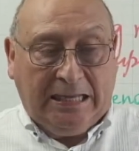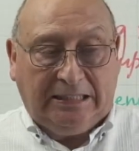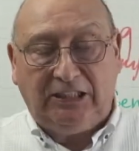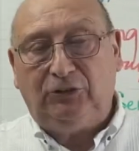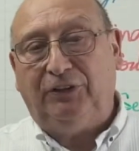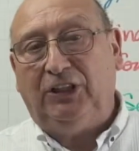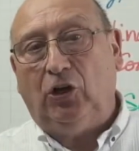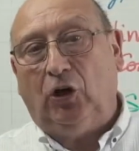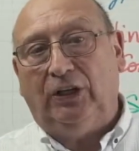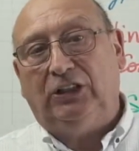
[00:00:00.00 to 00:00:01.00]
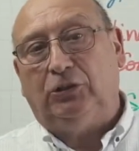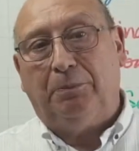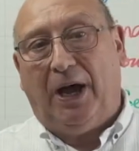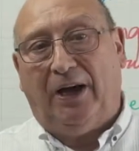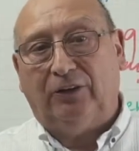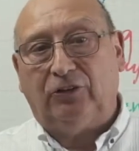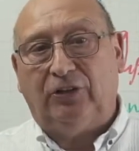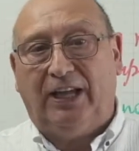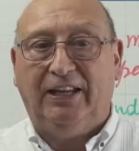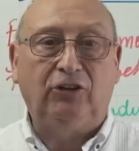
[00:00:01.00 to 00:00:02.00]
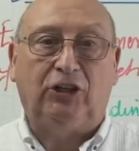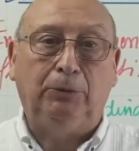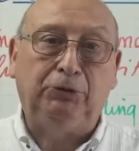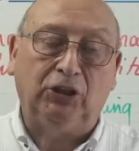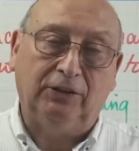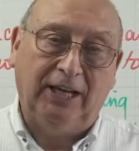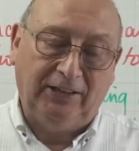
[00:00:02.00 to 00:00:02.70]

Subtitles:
This video is about encryption.